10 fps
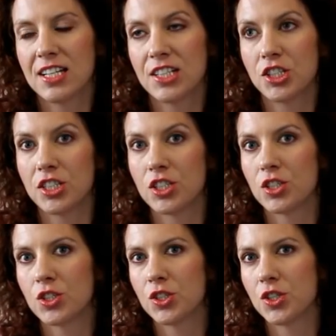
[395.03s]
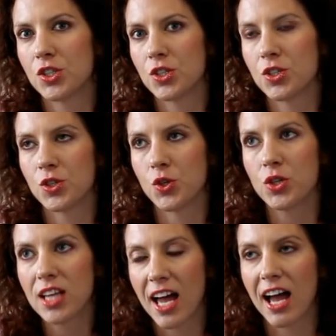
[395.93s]
she
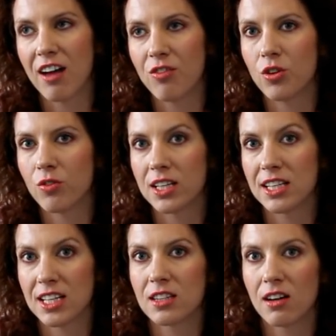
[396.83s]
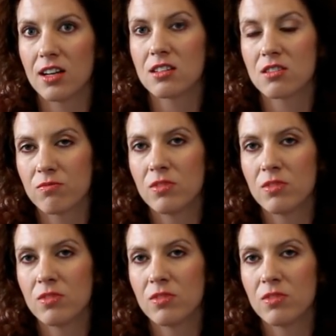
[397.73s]
should have, or what they thought